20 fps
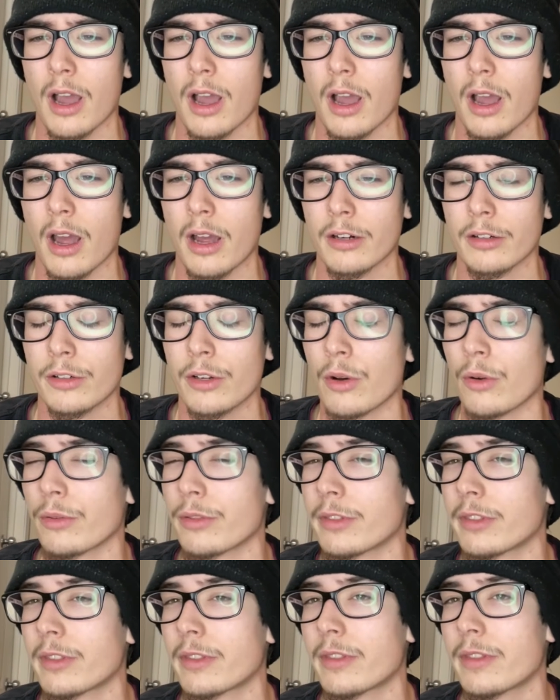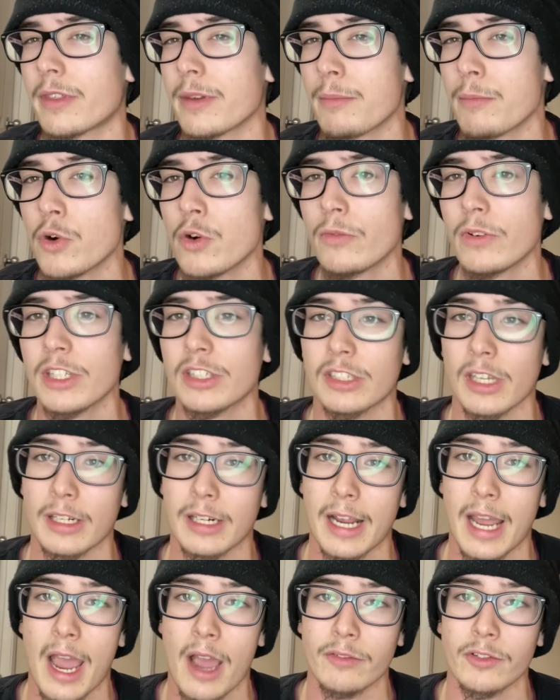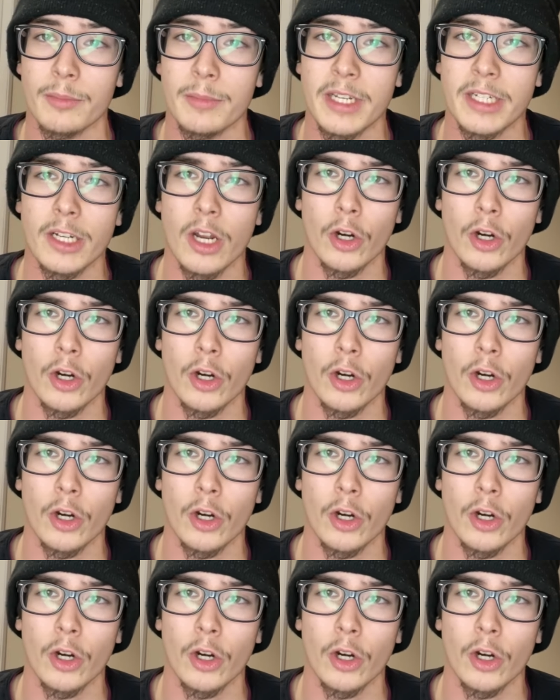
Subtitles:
I don't know, the movies that I have them in